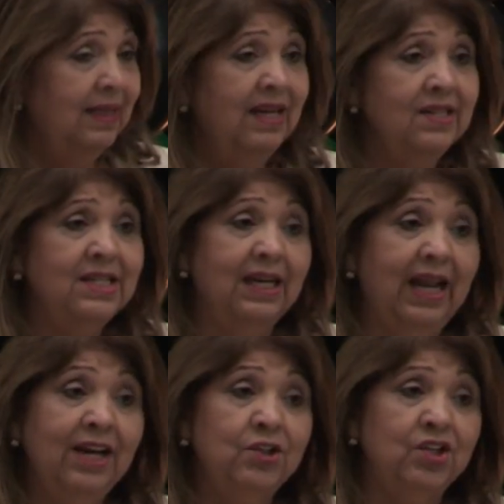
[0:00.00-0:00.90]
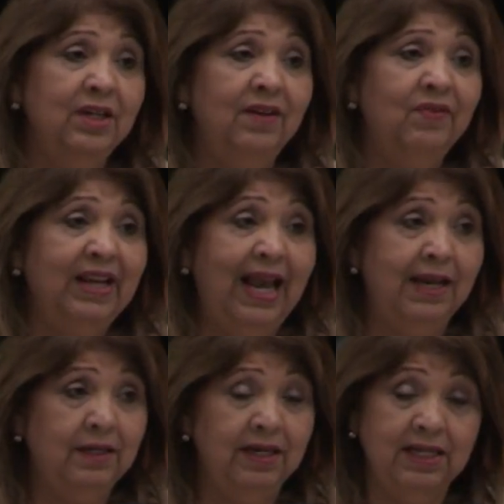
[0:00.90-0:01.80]
The selection of the
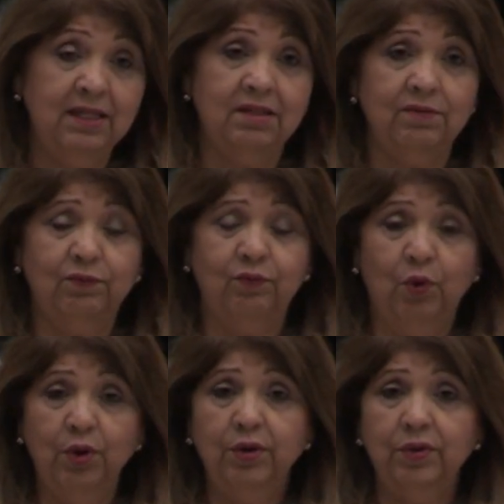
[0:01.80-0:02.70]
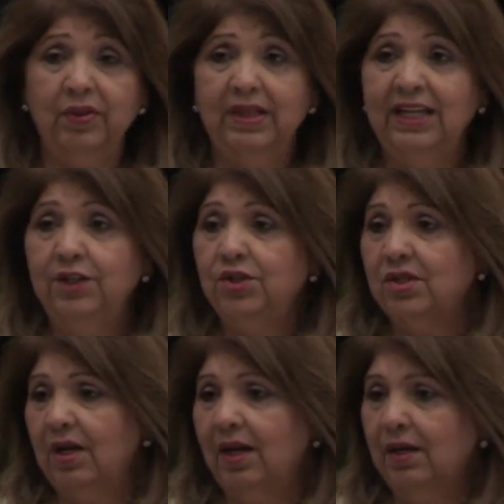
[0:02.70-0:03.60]
candidates for
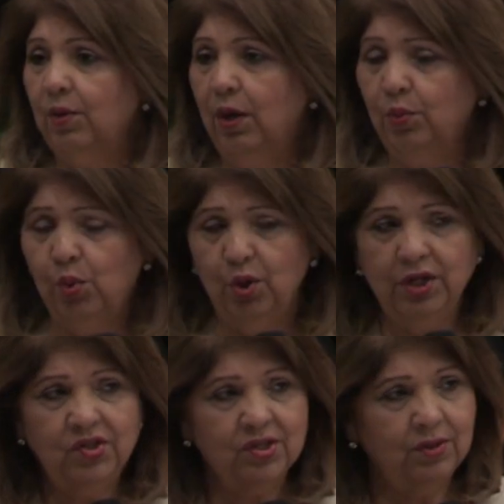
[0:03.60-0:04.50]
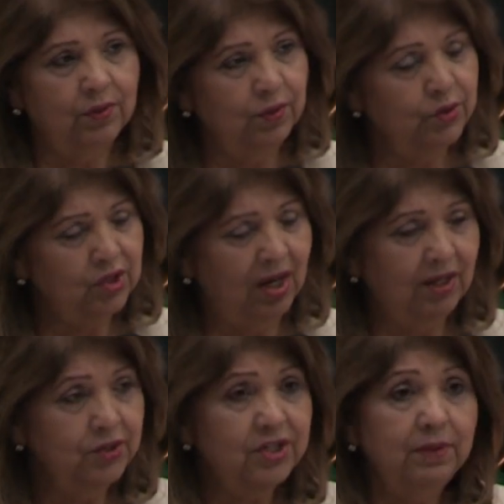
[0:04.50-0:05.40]
these uh, awards or
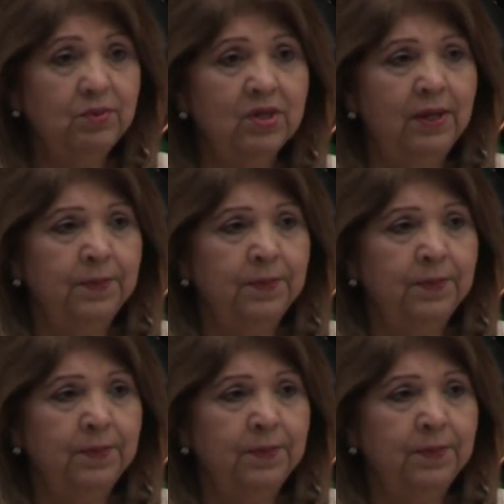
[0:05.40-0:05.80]
scholarships